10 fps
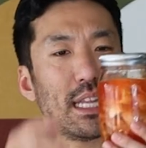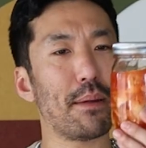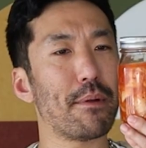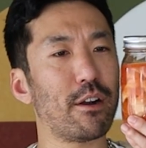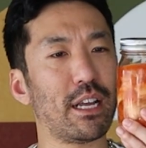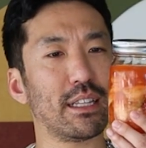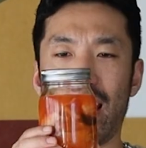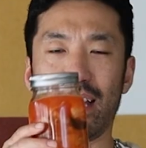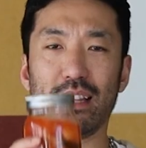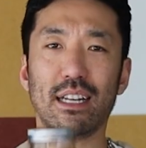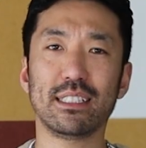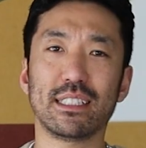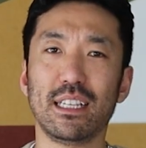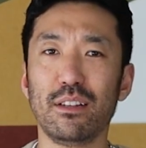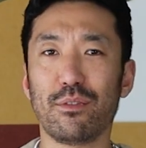let it marinate, and let it
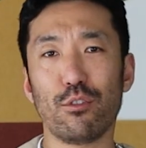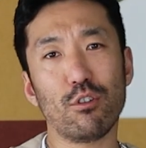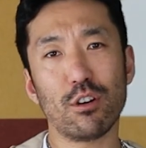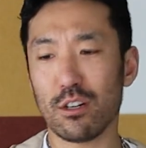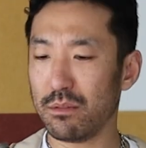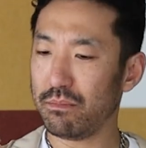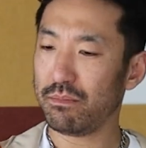sit for